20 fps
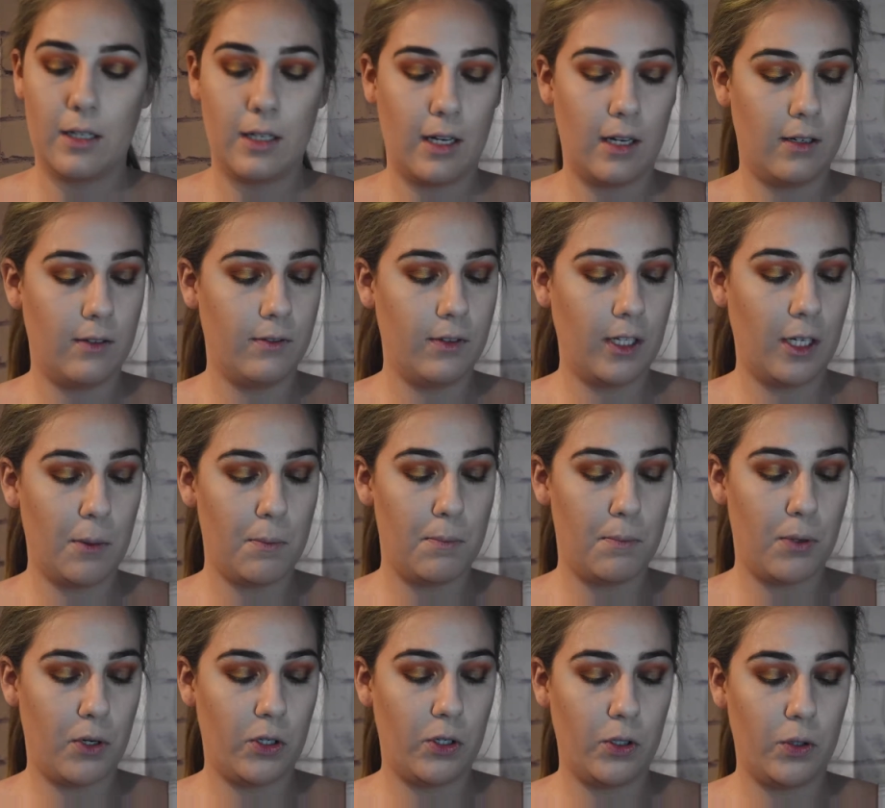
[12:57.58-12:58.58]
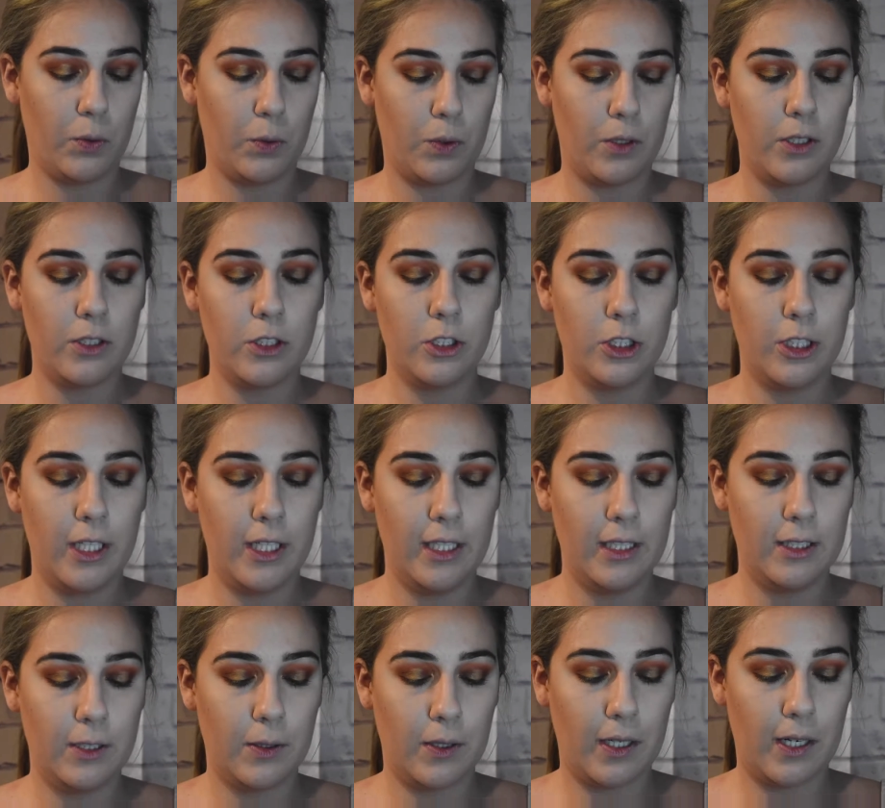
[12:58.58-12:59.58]
kind of like a burnt orange
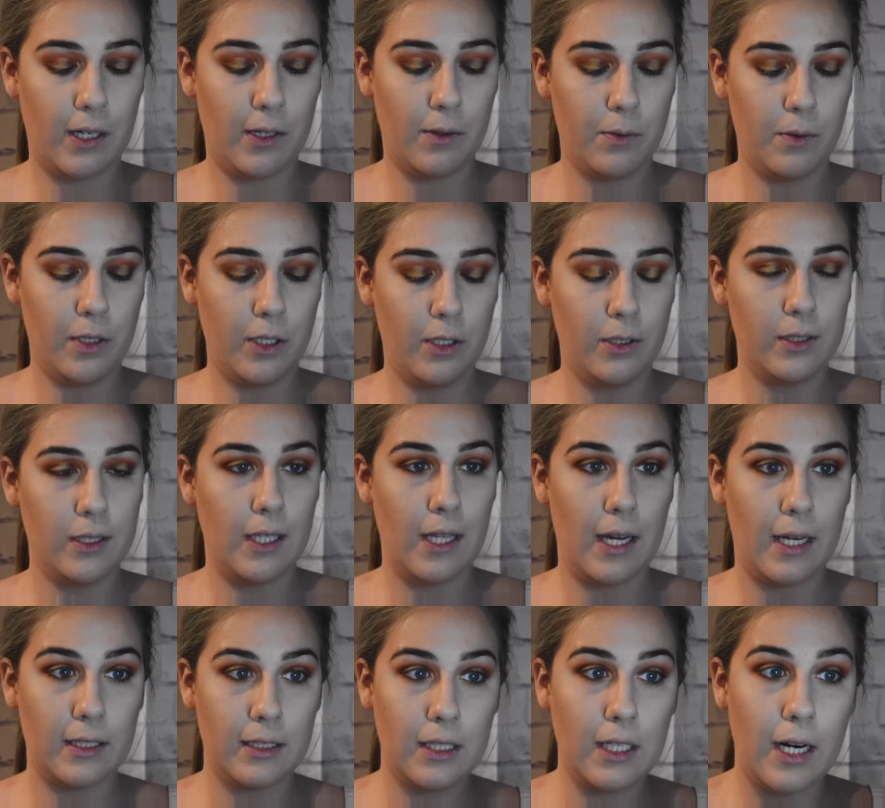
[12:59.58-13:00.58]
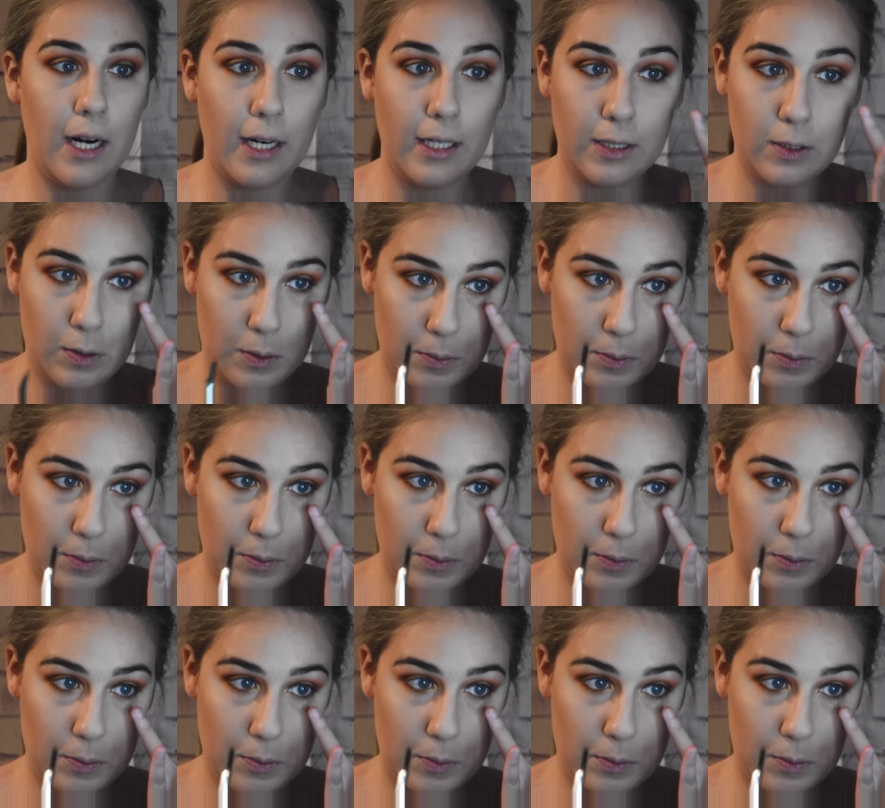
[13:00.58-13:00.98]
shade, so I kind of want to use that today. So